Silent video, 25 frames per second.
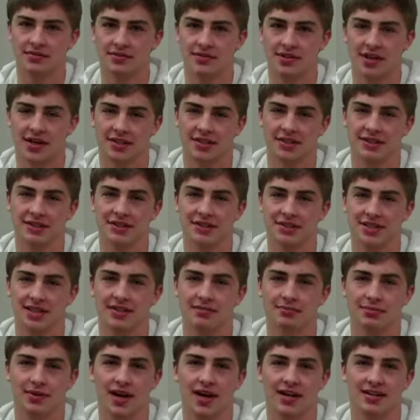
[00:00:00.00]
tussles
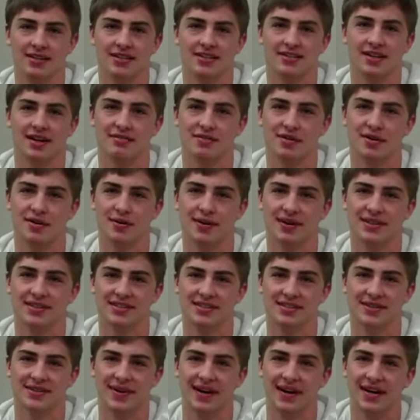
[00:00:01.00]
at practice every
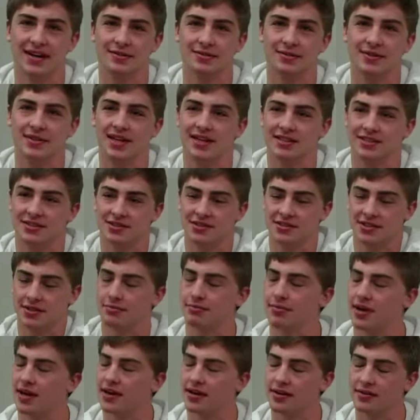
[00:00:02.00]
once in a while, but that's just
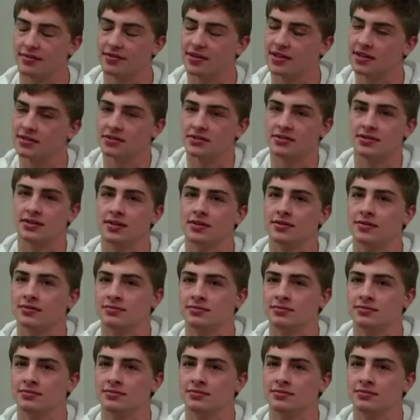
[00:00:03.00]
competitiveness. So.